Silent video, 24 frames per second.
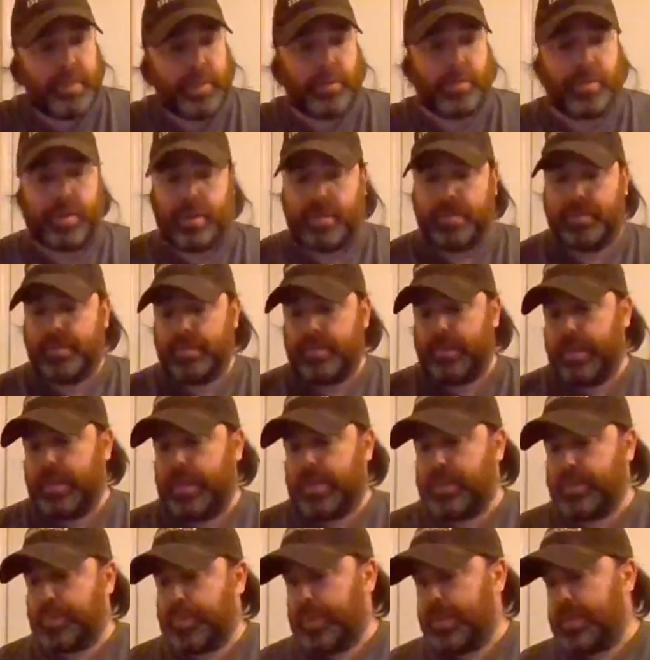Okay,
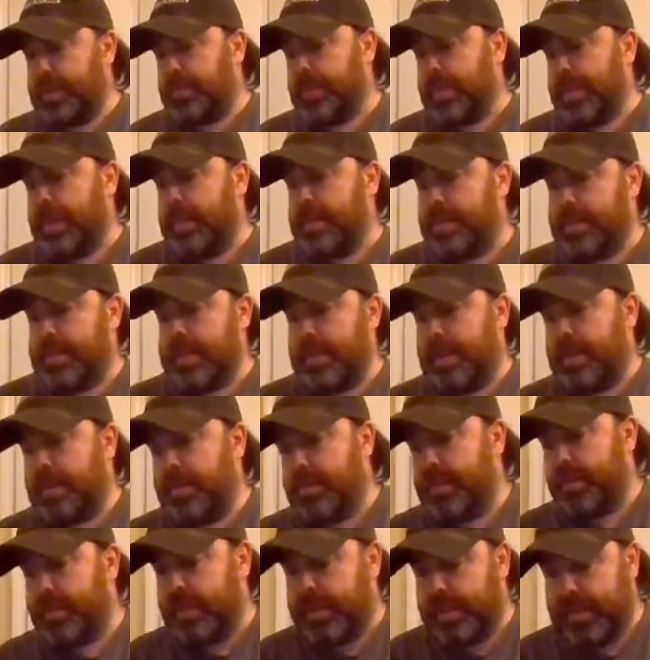let's put some tiles
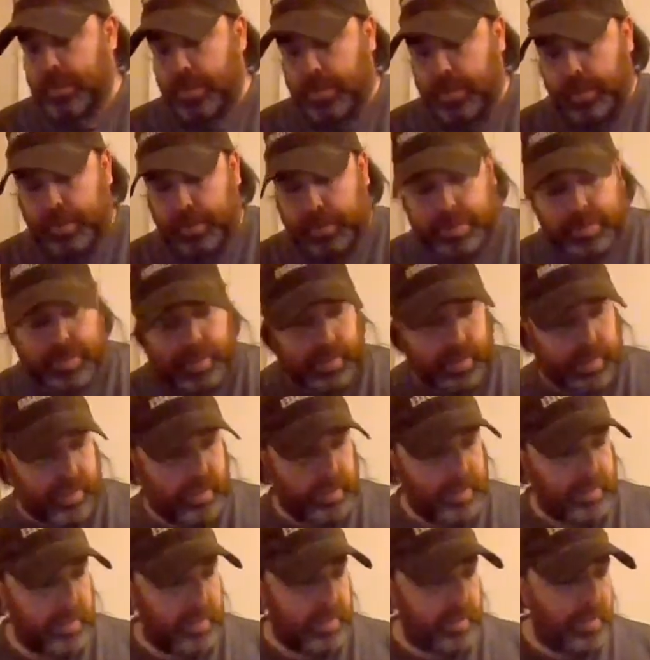down and see what it looks like.
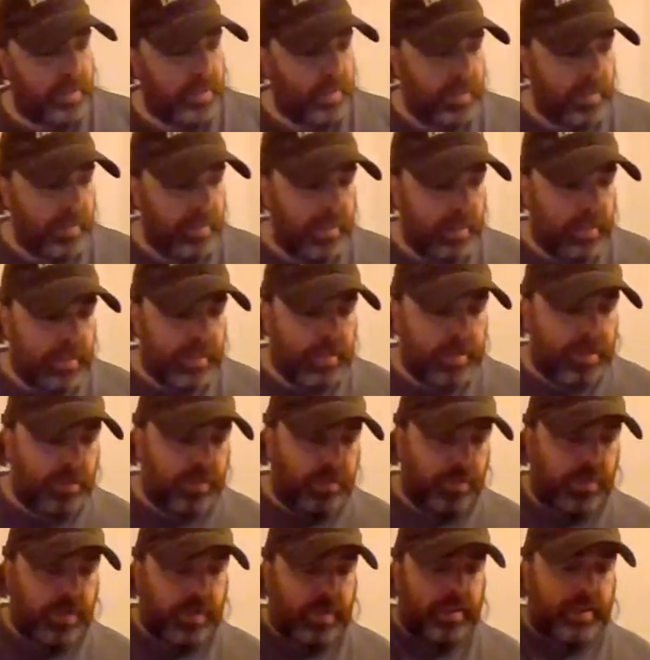
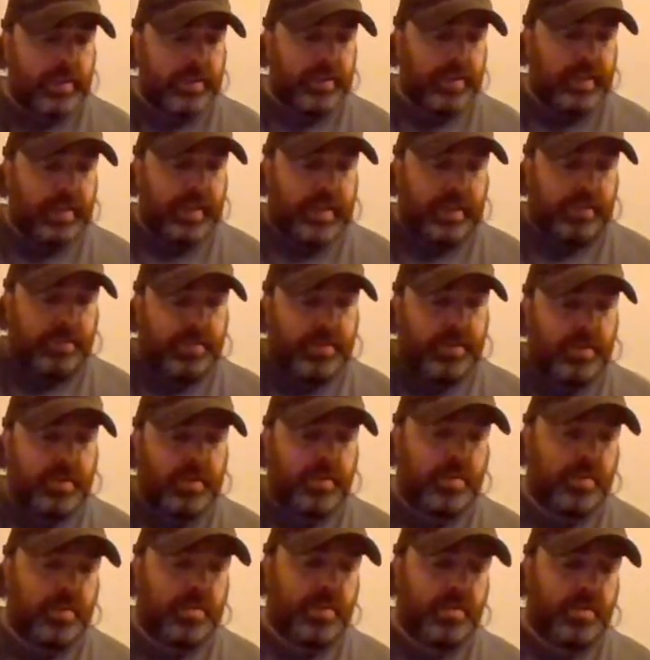We've got this
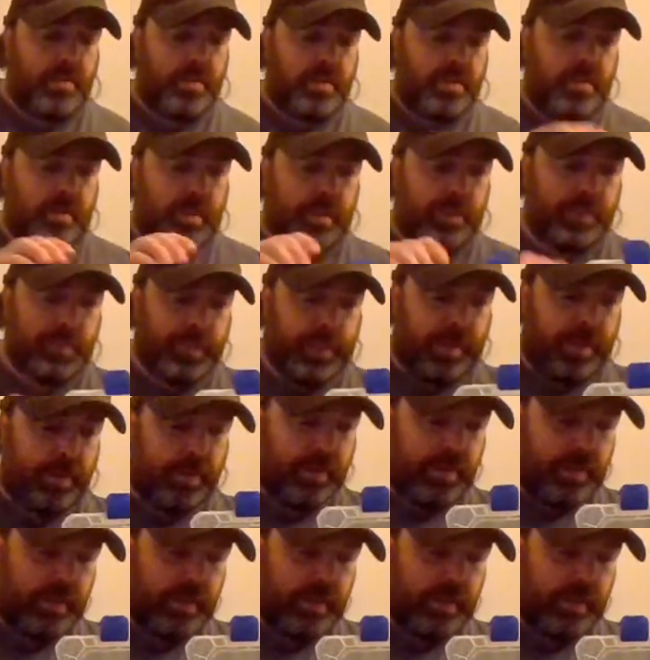lavender. Let's pair